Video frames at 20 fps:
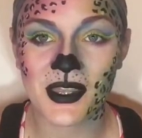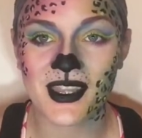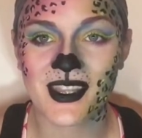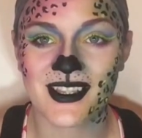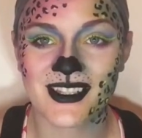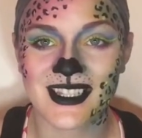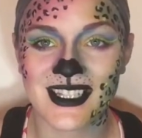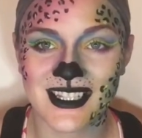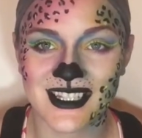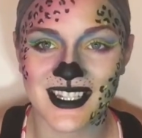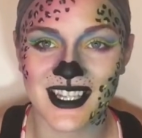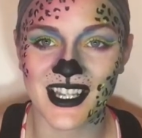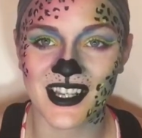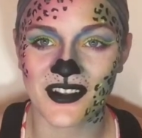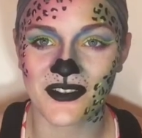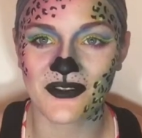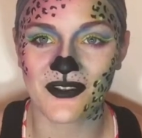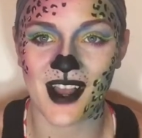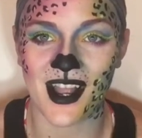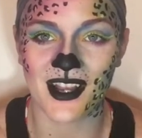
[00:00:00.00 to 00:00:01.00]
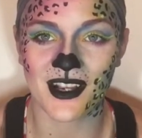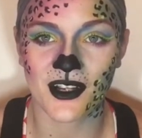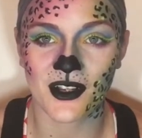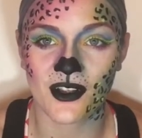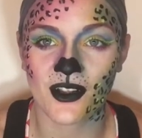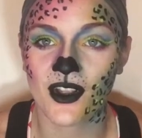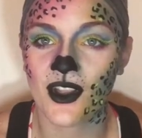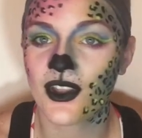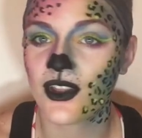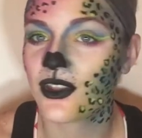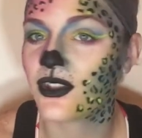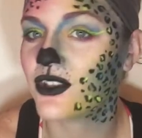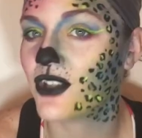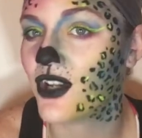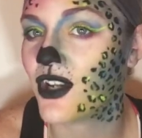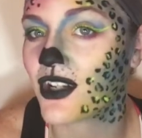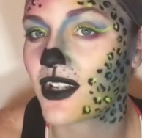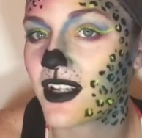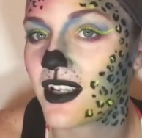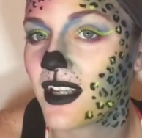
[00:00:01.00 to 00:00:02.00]
this is the final
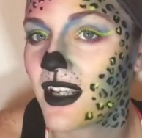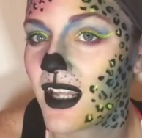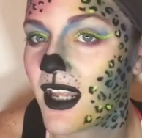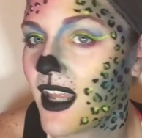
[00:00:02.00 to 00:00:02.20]
look.